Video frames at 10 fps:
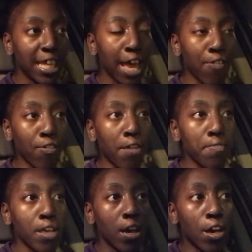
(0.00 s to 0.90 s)
like,
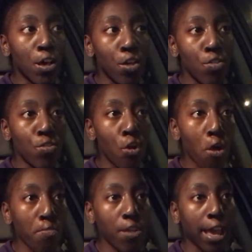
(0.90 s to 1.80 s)
from the
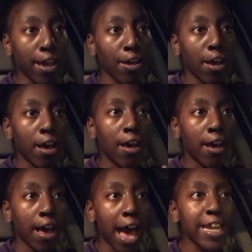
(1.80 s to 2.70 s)
norm. Like,
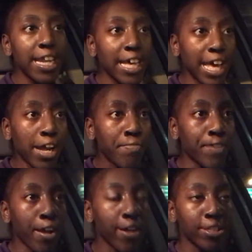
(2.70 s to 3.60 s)
I didn't get
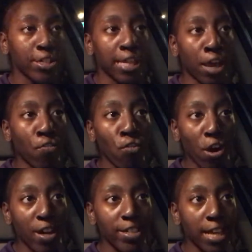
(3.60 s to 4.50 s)
up there until like
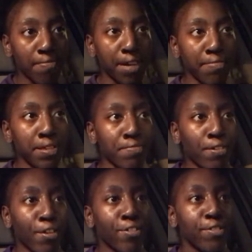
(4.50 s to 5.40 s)
1, and my
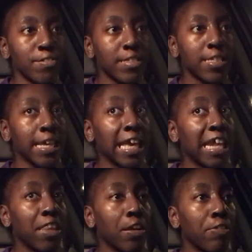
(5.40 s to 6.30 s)
people are used to
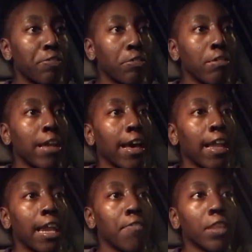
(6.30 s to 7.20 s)
getting their food like
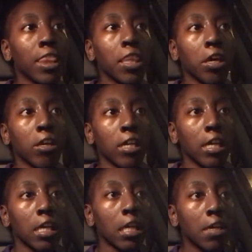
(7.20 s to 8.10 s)

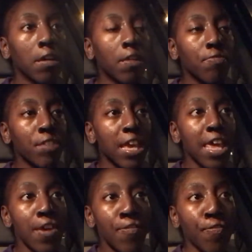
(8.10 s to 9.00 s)
11:30.
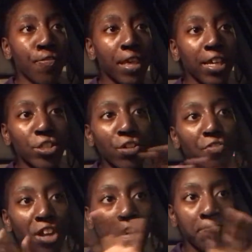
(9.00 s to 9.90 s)
If things are
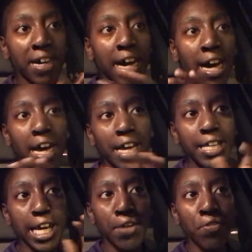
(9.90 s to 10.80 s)
running
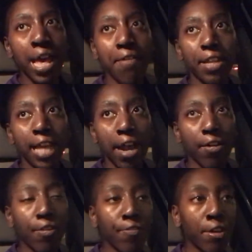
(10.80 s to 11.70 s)
behind, like if we have a lot
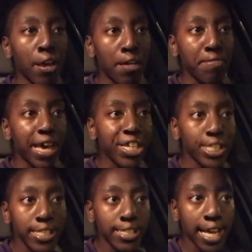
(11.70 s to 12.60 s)
of
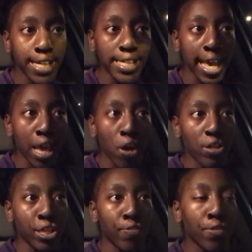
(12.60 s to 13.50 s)
patients that day
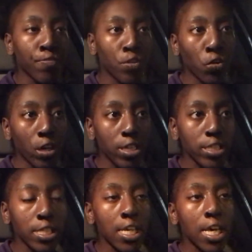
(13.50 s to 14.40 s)
on different floors,